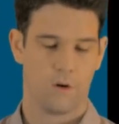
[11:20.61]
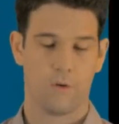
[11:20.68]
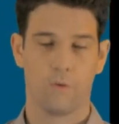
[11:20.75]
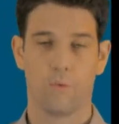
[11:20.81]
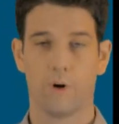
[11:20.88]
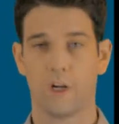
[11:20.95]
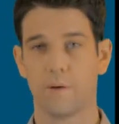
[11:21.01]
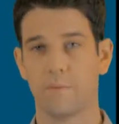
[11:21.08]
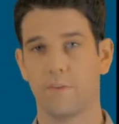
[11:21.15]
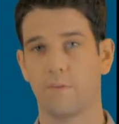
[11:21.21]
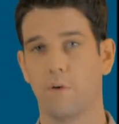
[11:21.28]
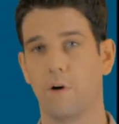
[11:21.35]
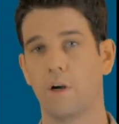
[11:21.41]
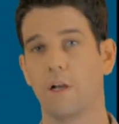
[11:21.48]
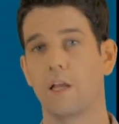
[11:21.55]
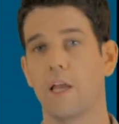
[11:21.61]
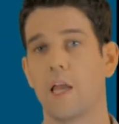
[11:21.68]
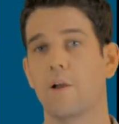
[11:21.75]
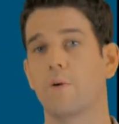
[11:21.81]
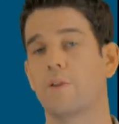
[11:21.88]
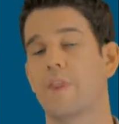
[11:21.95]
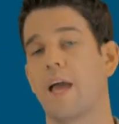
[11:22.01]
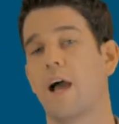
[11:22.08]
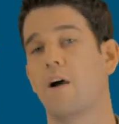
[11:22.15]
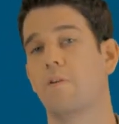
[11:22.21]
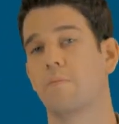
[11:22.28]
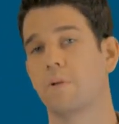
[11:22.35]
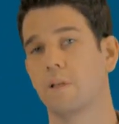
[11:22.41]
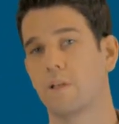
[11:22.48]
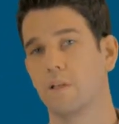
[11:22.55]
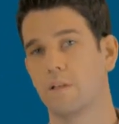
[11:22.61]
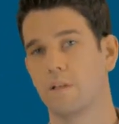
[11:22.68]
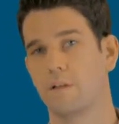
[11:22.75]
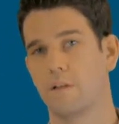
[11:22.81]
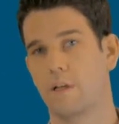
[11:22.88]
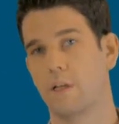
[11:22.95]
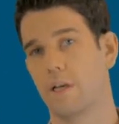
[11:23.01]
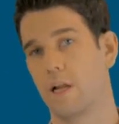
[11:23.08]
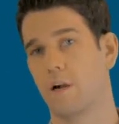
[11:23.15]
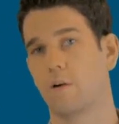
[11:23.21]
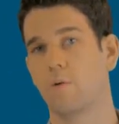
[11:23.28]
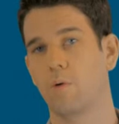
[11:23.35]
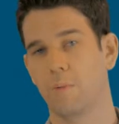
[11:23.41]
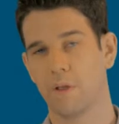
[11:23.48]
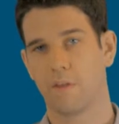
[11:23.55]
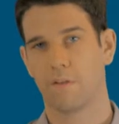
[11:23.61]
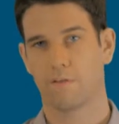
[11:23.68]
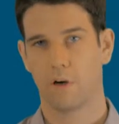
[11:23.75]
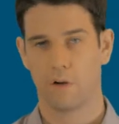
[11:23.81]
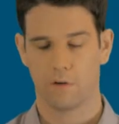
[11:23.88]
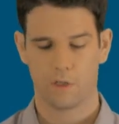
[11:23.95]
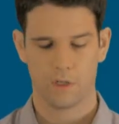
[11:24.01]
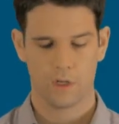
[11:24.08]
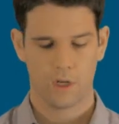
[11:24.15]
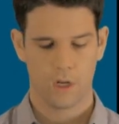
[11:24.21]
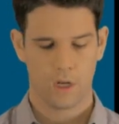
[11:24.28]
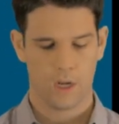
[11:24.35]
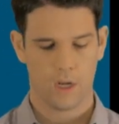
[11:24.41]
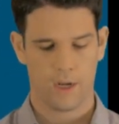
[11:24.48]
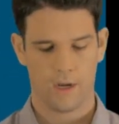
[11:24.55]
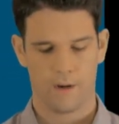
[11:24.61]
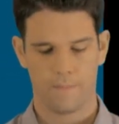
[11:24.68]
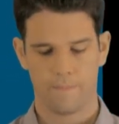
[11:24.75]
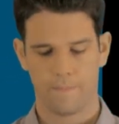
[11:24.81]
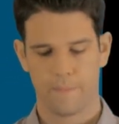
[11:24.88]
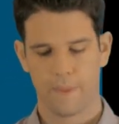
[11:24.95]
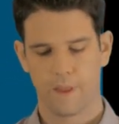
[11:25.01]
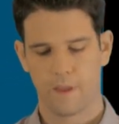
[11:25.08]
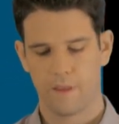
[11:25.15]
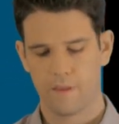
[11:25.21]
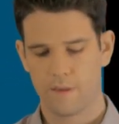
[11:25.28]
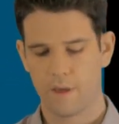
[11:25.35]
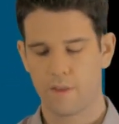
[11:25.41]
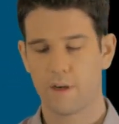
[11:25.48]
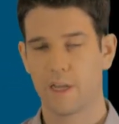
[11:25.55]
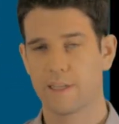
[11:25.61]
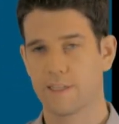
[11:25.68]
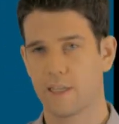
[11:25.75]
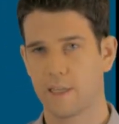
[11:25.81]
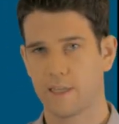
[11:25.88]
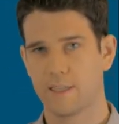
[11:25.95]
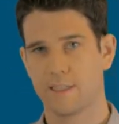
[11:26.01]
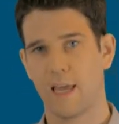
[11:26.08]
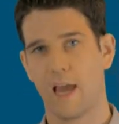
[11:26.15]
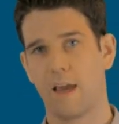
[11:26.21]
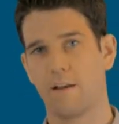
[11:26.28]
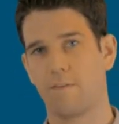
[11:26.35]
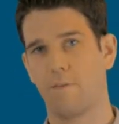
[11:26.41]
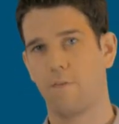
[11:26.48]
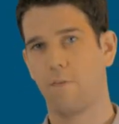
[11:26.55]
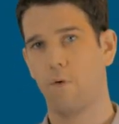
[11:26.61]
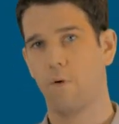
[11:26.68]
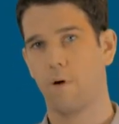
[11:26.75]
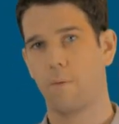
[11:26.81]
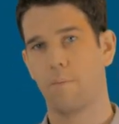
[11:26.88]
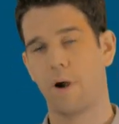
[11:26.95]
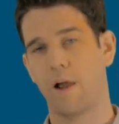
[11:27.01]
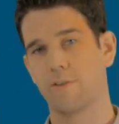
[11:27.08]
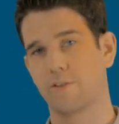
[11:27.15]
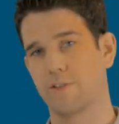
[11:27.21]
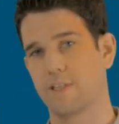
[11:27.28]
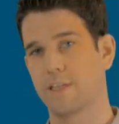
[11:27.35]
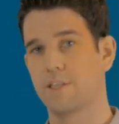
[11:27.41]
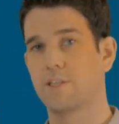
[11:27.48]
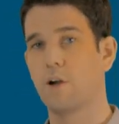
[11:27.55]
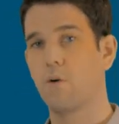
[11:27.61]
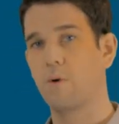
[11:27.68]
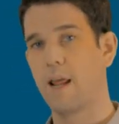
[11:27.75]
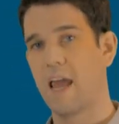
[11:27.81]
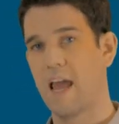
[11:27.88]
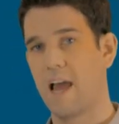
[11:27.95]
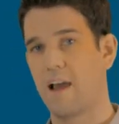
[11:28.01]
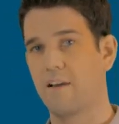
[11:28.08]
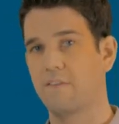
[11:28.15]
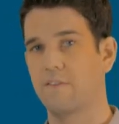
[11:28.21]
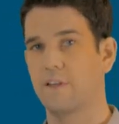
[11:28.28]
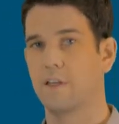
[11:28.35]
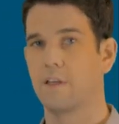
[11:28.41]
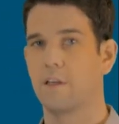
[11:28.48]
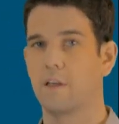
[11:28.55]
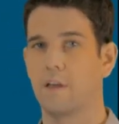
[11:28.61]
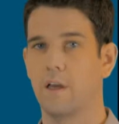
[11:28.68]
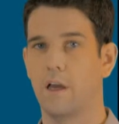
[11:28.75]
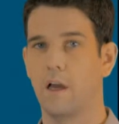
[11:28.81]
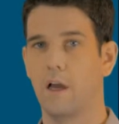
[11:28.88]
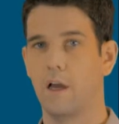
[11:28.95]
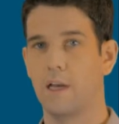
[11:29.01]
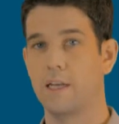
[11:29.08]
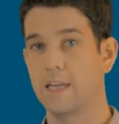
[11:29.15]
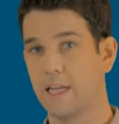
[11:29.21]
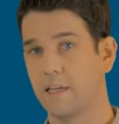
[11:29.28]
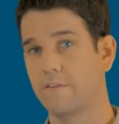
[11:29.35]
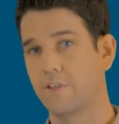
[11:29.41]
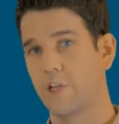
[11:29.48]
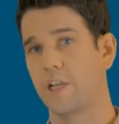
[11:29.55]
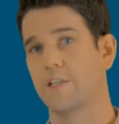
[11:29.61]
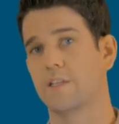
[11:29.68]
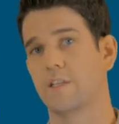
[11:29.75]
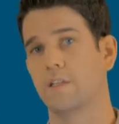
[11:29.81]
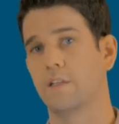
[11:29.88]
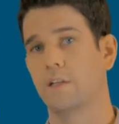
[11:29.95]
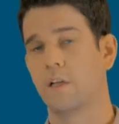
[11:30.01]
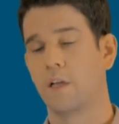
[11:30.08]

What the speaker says: working before. It will now be, an error will be thrown. The other nice thing is that for browsers that don't have native JSON